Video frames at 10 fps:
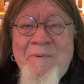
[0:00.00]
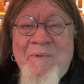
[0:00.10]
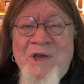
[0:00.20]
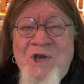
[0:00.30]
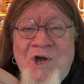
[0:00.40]

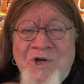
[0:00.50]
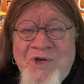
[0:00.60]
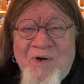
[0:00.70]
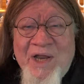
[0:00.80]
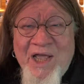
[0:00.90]

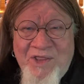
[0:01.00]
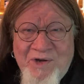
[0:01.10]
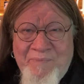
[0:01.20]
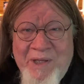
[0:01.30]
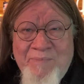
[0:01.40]
Nurturing
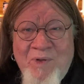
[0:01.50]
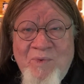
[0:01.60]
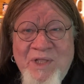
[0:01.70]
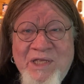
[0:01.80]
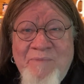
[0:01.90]
other people
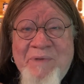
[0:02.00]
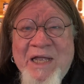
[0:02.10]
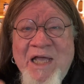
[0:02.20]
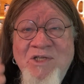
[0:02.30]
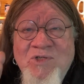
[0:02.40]
with it,
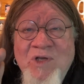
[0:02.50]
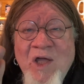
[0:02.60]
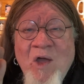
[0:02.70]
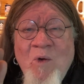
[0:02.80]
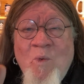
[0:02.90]
because
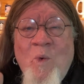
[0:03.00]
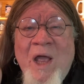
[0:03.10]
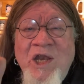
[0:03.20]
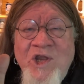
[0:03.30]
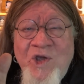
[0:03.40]

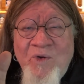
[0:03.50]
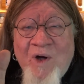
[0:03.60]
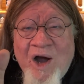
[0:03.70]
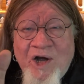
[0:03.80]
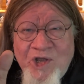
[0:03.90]
when you
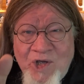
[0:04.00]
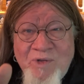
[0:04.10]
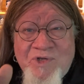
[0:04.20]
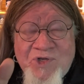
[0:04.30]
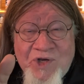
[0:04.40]
are
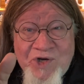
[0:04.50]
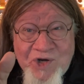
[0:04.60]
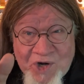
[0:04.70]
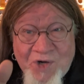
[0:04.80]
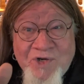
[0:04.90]
used to
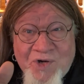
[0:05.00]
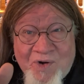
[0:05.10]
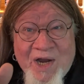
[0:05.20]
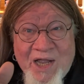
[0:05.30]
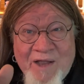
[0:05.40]

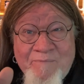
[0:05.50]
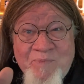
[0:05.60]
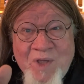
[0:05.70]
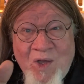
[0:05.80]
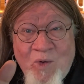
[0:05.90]
nurturing
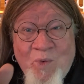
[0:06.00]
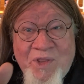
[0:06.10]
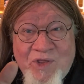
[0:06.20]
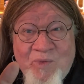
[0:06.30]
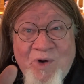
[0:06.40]

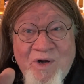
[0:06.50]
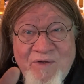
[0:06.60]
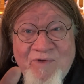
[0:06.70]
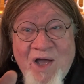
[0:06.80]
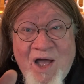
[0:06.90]
with the word
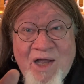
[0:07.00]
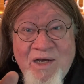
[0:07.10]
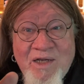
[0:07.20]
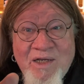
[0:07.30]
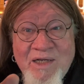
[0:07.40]
of
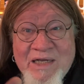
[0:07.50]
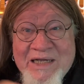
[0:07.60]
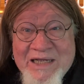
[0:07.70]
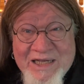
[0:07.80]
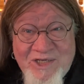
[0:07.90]
God,
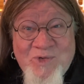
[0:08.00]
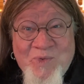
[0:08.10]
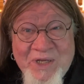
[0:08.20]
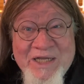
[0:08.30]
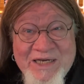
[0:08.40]
it's
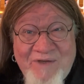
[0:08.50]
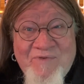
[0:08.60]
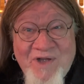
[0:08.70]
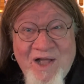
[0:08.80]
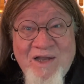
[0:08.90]
really
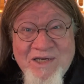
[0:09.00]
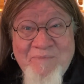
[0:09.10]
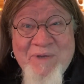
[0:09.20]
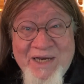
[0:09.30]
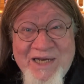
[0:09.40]
difficult to
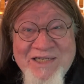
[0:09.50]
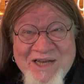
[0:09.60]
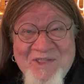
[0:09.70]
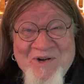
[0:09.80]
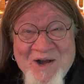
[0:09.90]
beat each
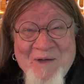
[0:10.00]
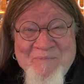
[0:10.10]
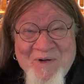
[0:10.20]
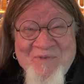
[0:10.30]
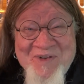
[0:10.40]
other
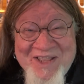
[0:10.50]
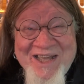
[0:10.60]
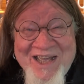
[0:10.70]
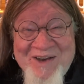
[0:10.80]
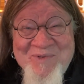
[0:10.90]
up over
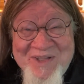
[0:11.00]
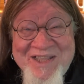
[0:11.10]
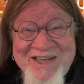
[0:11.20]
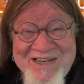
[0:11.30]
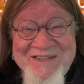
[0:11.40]
the head
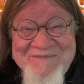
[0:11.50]
with it.